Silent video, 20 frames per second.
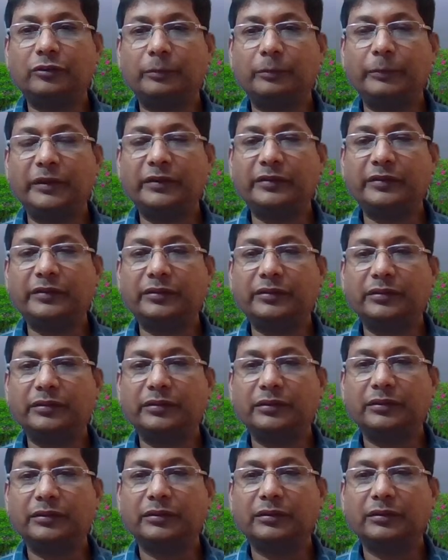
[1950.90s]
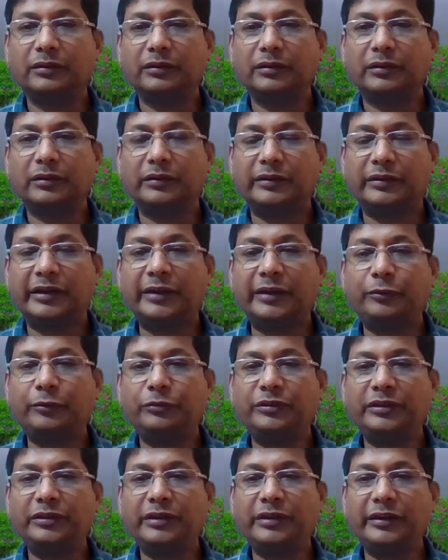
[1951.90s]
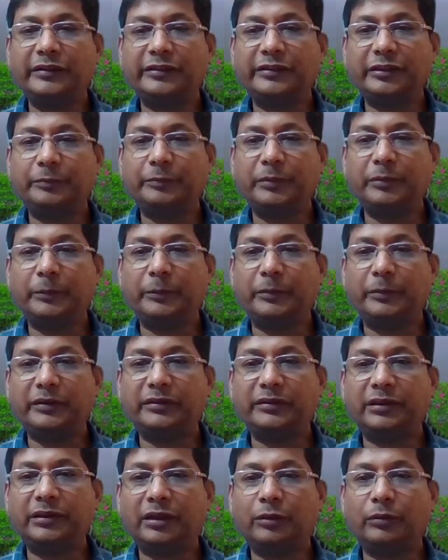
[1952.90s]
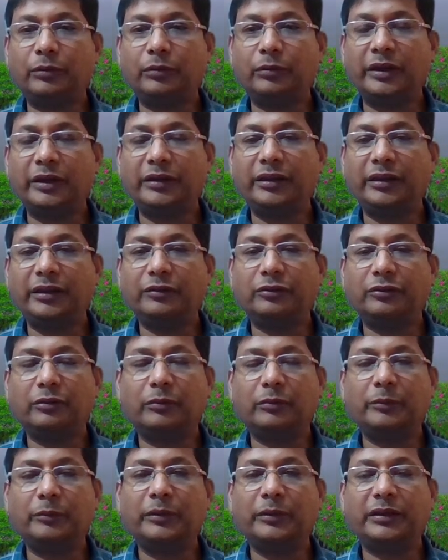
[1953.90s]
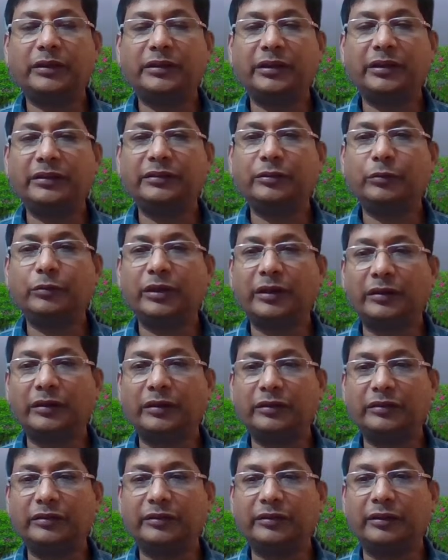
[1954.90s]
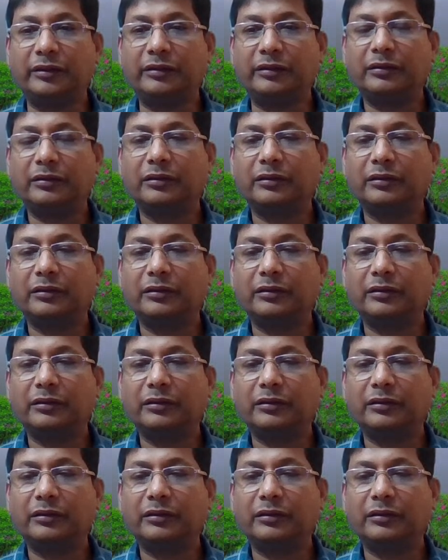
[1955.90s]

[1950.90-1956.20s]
understand these topics, try to see the research papers. Now I think some of the things you can understand.